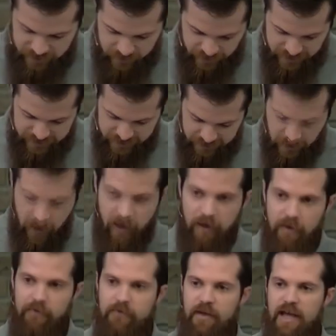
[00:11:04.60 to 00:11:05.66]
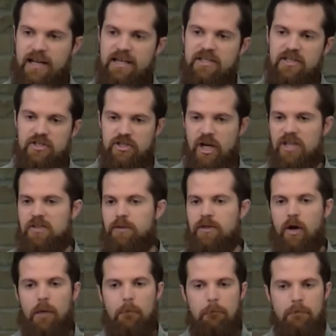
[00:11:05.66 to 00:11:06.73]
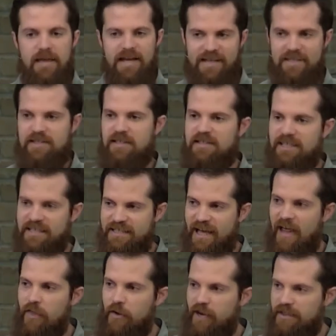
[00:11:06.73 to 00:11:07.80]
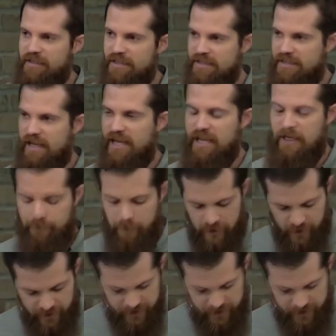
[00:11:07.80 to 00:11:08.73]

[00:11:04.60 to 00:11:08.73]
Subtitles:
his love and his judgment are mixed together at the same